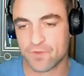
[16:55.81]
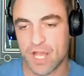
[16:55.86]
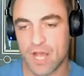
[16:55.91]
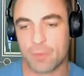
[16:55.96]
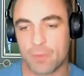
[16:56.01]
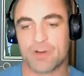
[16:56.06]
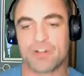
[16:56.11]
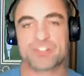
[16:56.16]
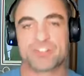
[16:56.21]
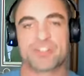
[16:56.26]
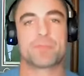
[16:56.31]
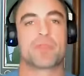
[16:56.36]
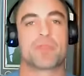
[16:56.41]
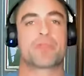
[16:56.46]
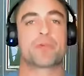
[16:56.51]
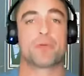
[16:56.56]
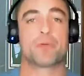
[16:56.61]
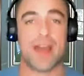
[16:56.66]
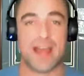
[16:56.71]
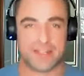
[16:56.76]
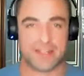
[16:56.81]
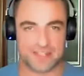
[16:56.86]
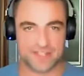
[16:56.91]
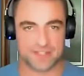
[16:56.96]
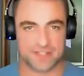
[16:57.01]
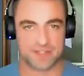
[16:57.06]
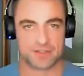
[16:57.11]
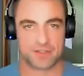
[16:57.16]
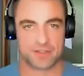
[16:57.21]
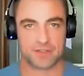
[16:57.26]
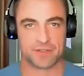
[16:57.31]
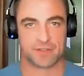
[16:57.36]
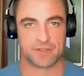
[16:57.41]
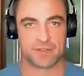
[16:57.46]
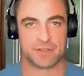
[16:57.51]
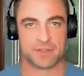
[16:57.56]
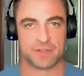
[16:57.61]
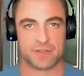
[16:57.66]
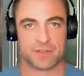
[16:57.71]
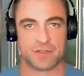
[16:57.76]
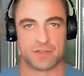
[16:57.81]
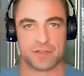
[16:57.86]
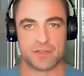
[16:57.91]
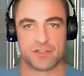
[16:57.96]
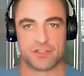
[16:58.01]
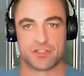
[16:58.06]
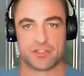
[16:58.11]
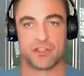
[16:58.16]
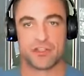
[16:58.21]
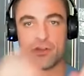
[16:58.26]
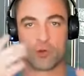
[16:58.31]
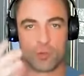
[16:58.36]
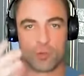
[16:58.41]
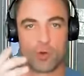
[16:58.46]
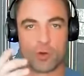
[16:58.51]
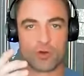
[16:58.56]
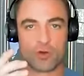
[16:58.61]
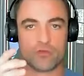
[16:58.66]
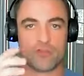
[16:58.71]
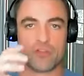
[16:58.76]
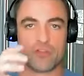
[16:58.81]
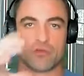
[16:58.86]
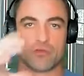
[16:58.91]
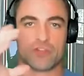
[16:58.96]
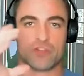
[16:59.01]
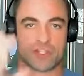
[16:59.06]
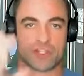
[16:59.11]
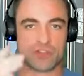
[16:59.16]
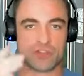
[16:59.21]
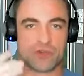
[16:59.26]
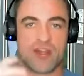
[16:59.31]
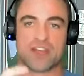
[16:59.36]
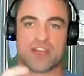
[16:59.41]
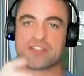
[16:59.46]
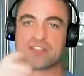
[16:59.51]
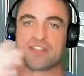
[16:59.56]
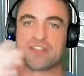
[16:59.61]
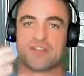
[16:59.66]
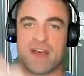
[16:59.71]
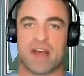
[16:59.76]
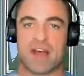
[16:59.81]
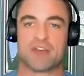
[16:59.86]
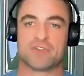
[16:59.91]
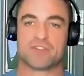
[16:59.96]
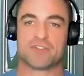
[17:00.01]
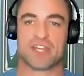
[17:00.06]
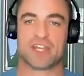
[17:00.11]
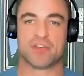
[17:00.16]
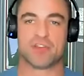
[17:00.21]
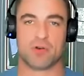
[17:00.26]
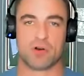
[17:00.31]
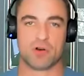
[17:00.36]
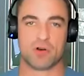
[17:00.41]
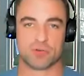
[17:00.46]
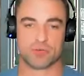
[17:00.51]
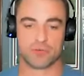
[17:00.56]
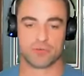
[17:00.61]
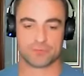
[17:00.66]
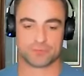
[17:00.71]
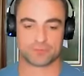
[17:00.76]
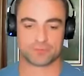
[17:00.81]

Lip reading: And what are some threats to your worldview, the strengths, the values that you hold?